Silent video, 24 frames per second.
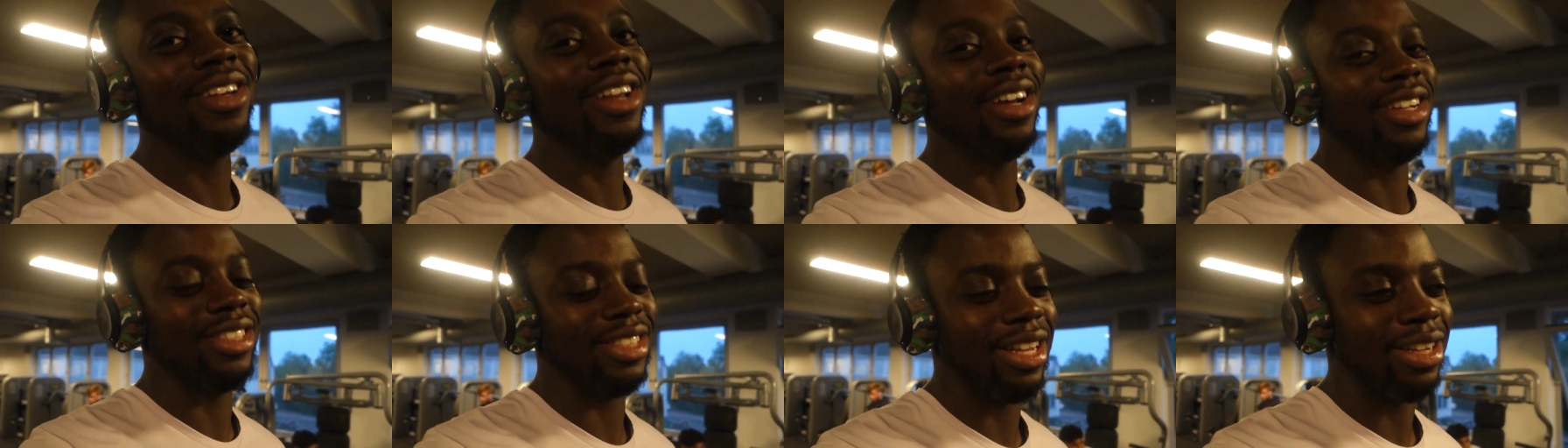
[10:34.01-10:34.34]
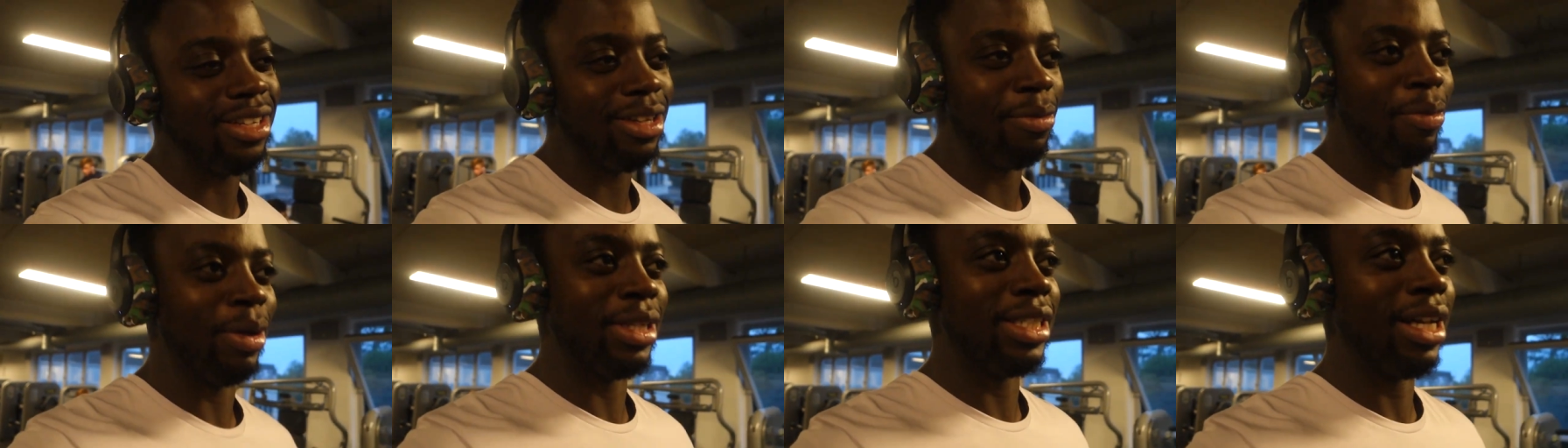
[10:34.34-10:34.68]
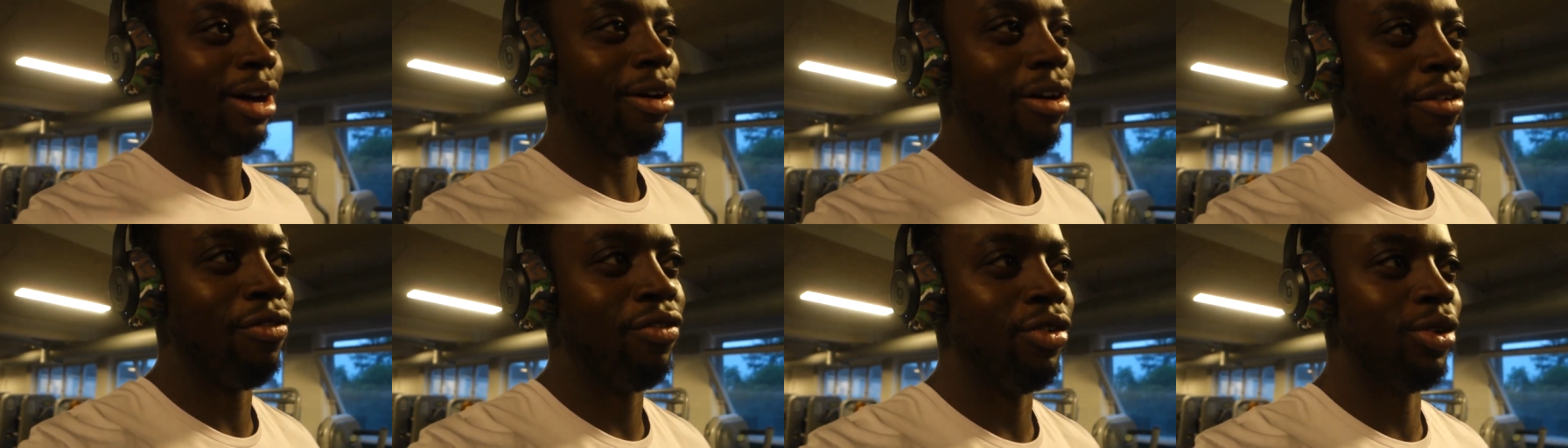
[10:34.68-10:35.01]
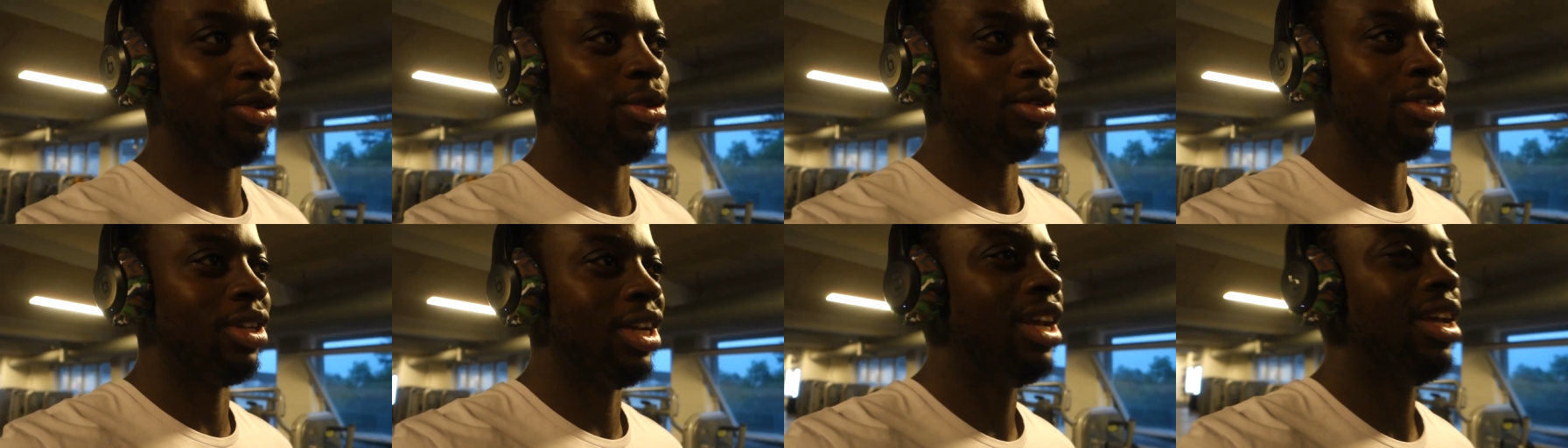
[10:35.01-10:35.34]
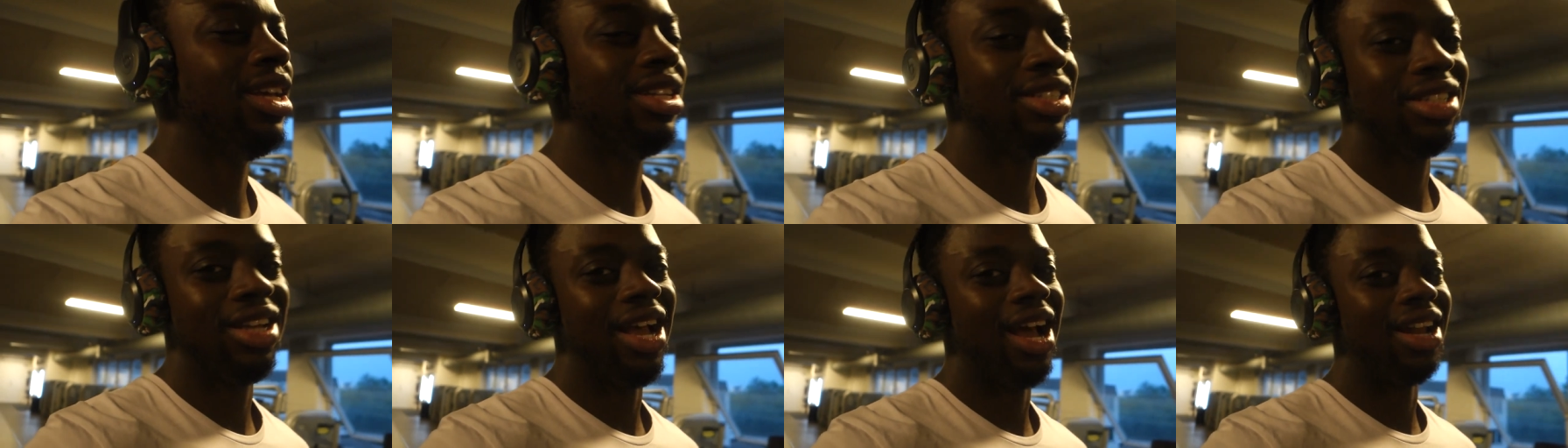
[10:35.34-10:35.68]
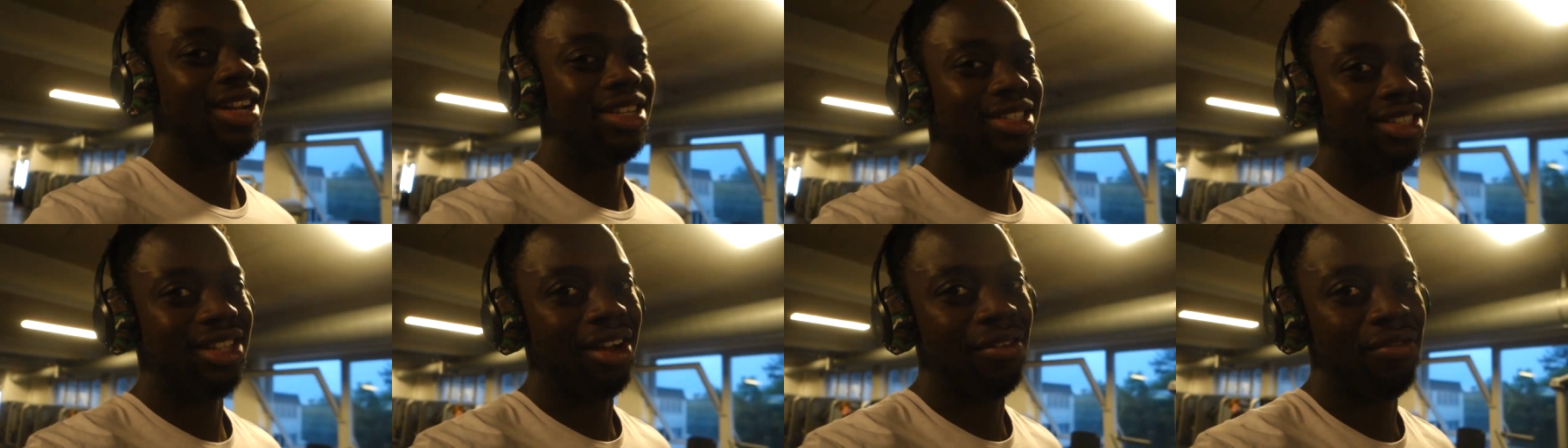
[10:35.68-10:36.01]
knows? Depends how I feel. It's kind
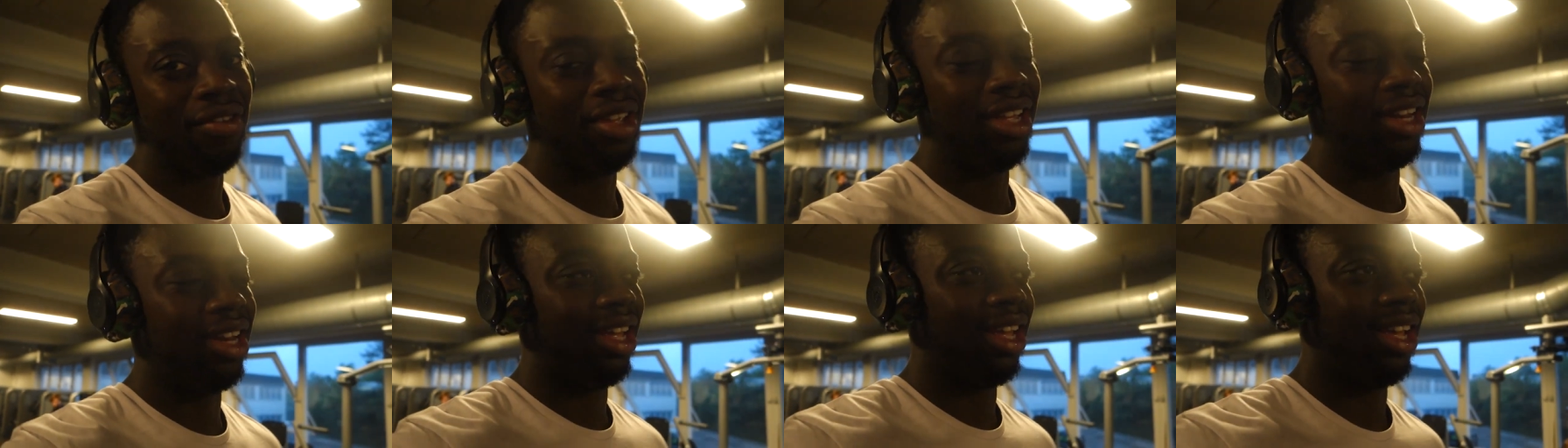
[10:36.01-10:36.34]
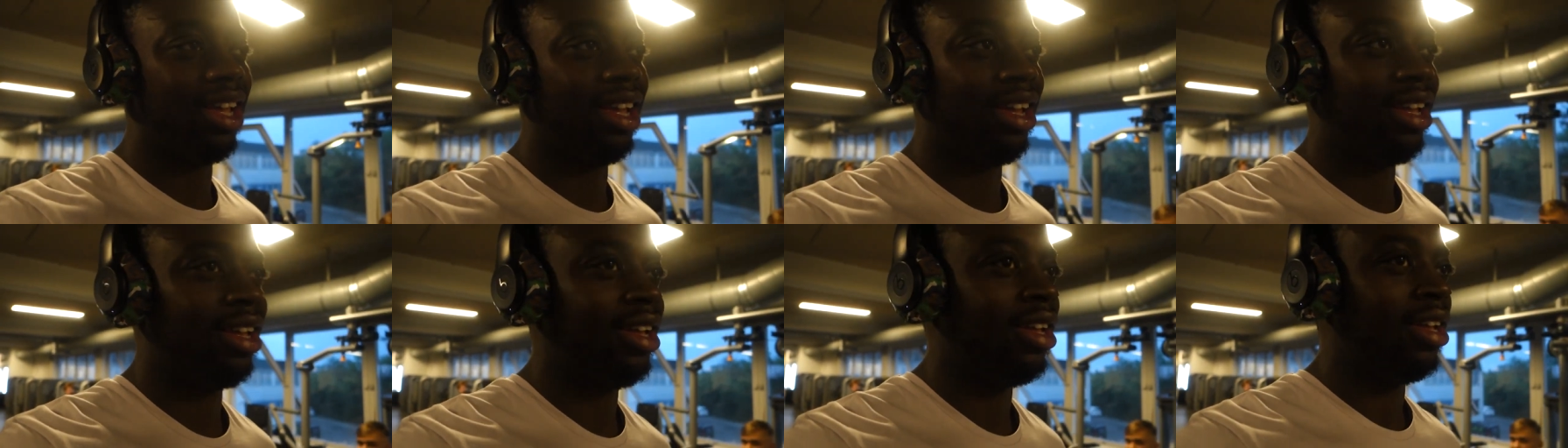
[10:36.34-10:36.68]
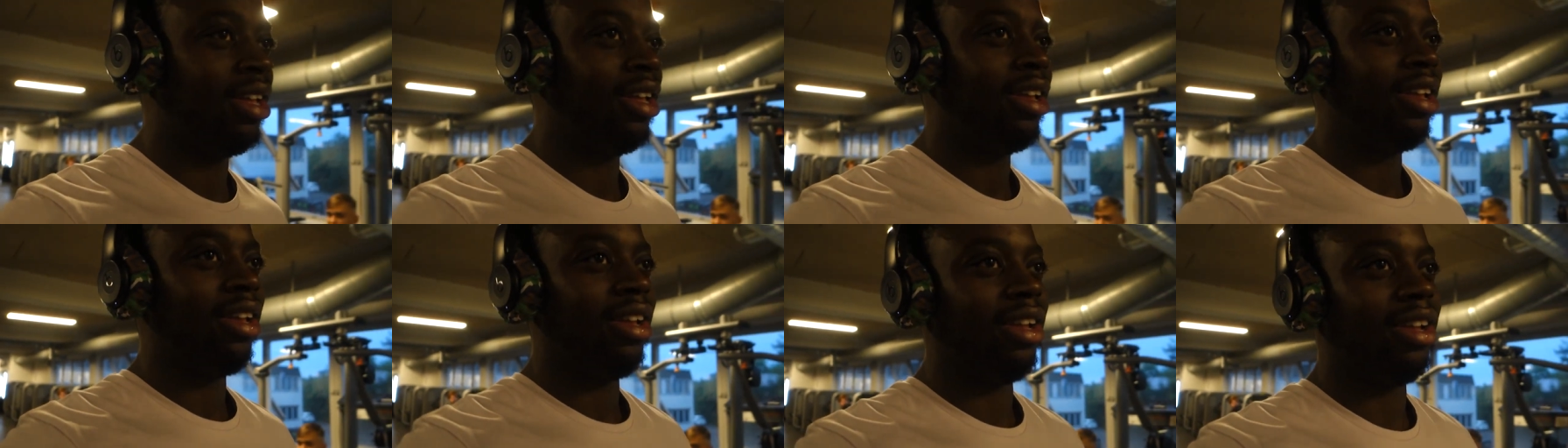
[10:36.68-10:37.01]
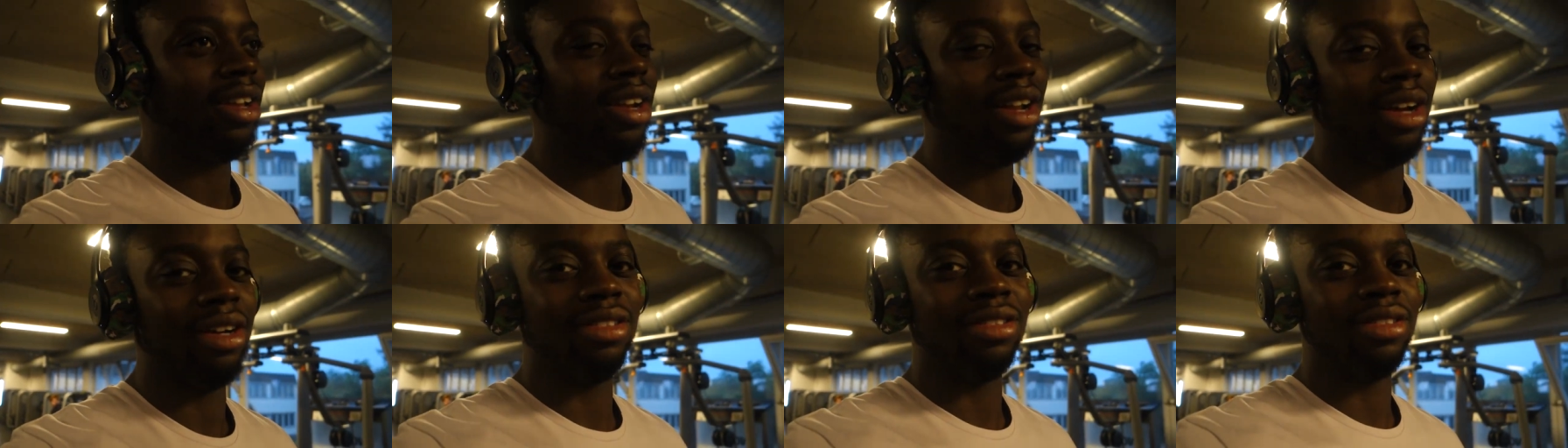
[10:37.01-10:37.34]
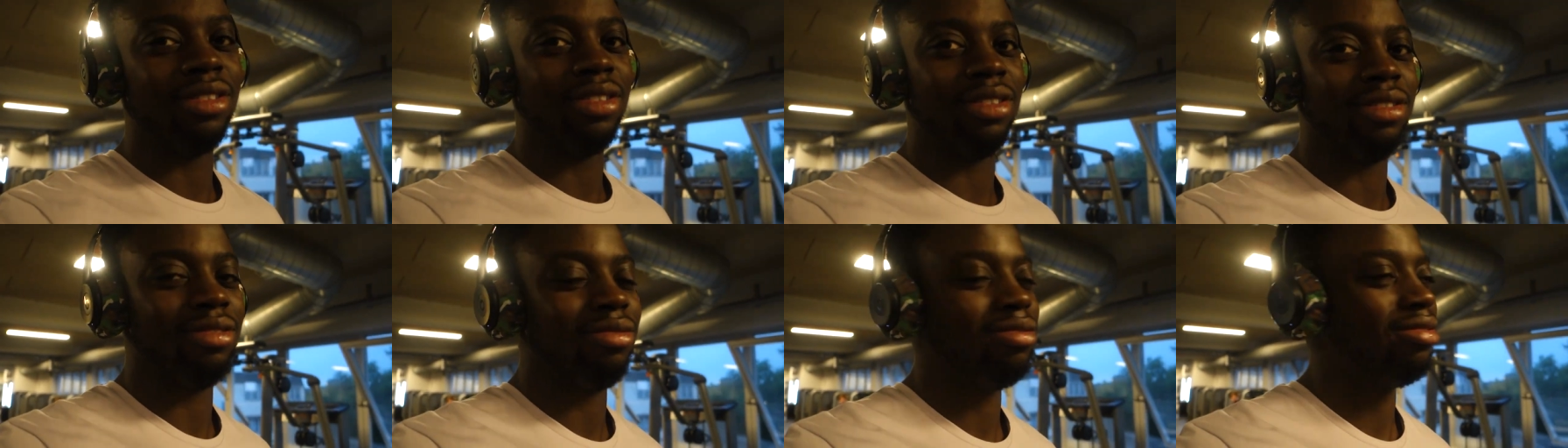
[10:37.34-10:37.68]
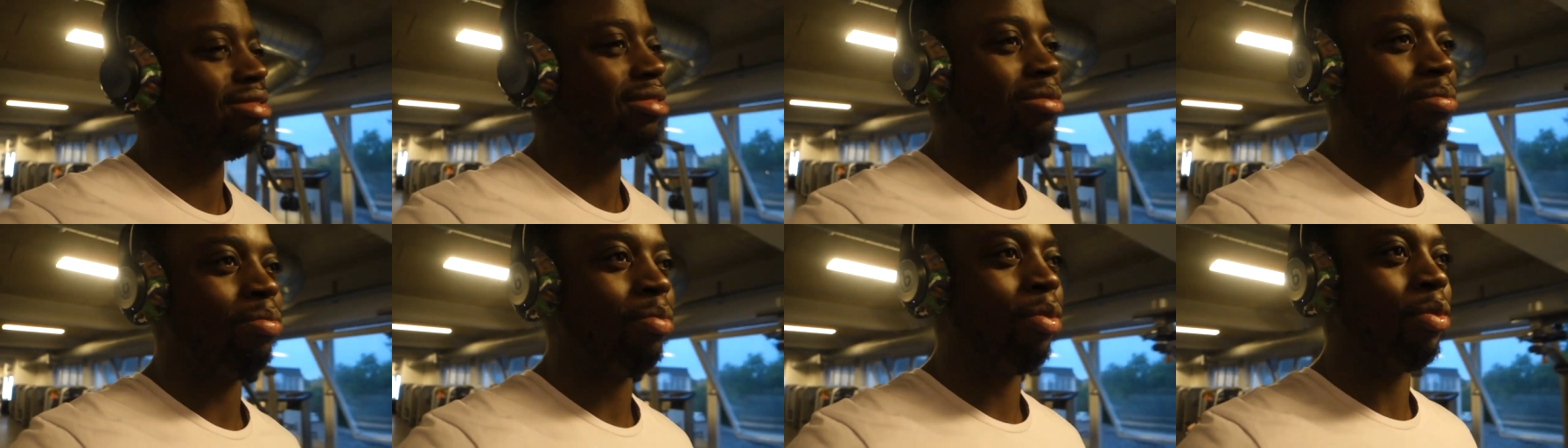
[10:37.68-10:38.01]
of stuffy in here, you
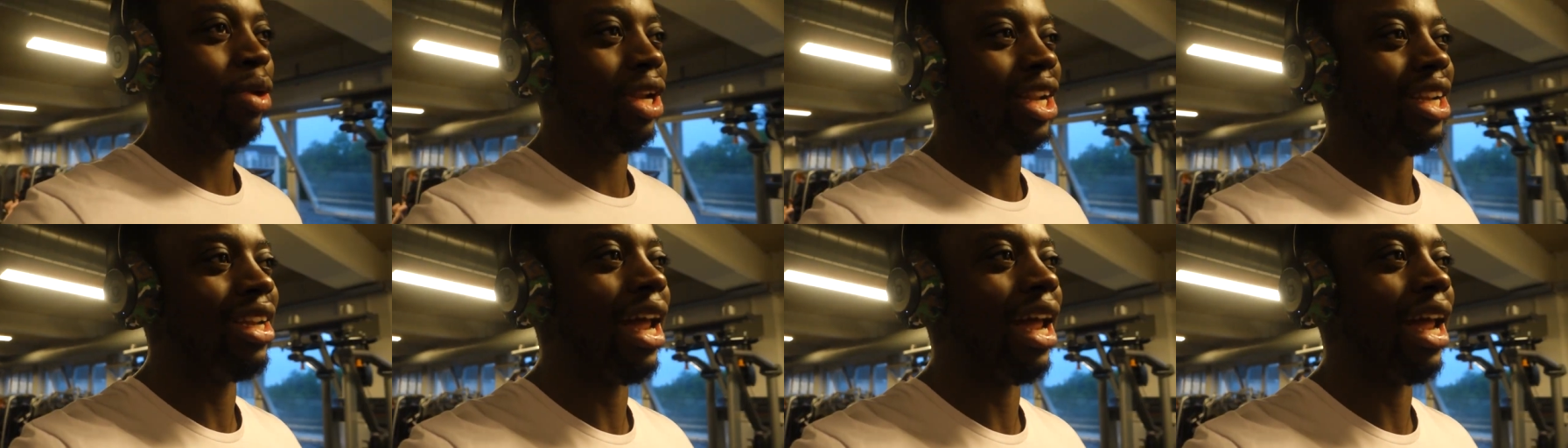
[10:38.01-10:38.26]
know, pretty